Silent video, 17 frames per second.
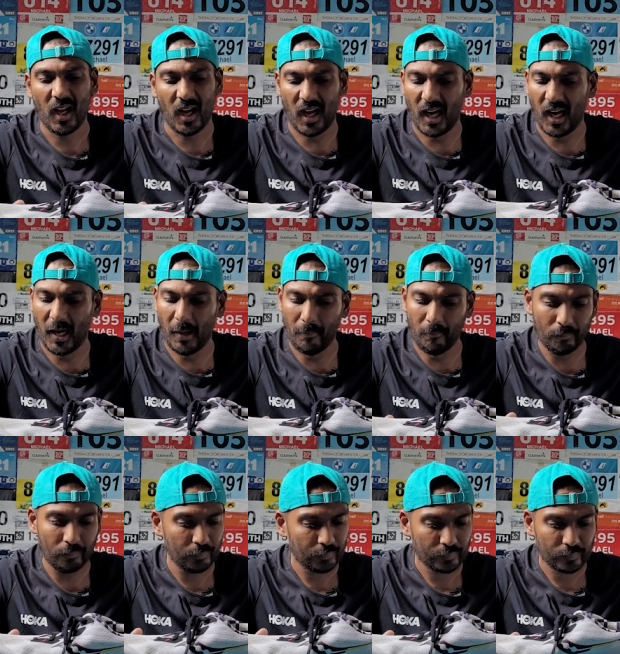
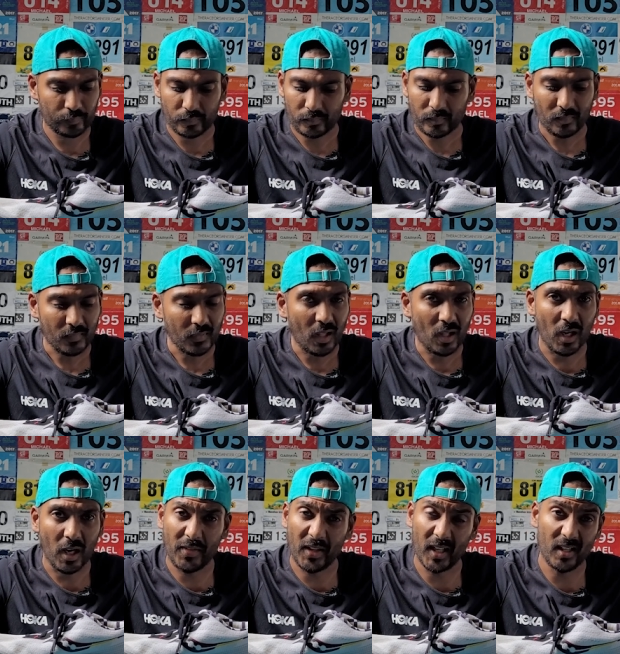Um,
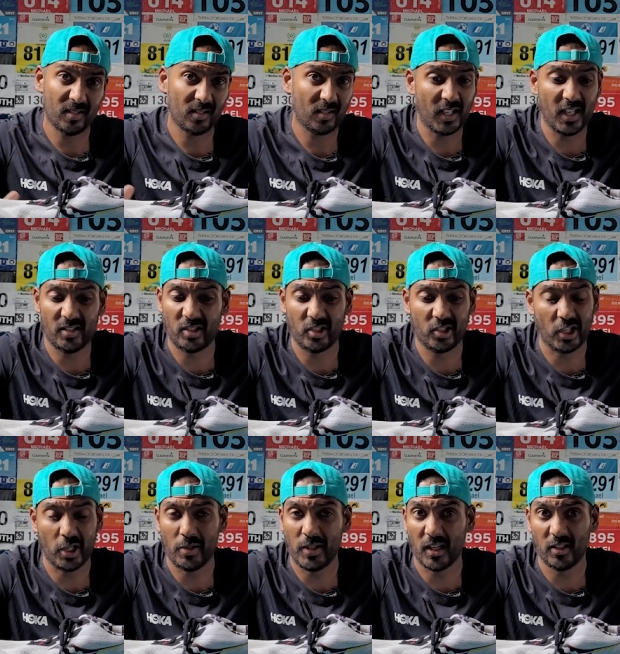I think it's a
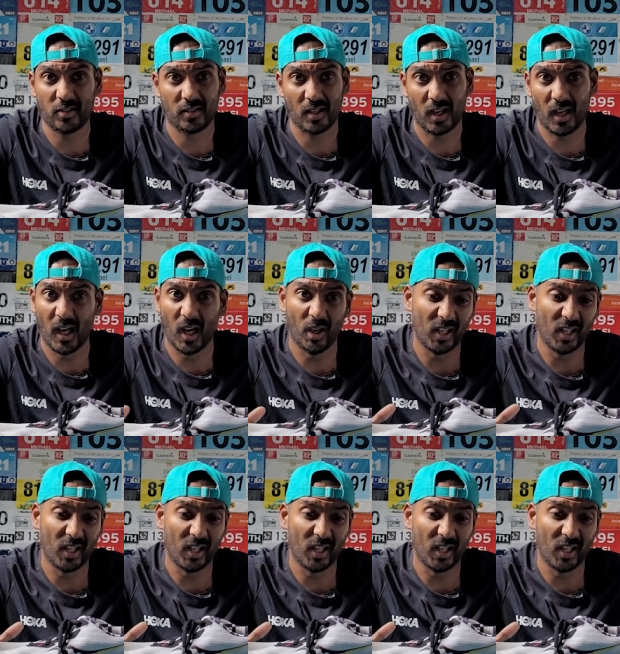shoe that's uh,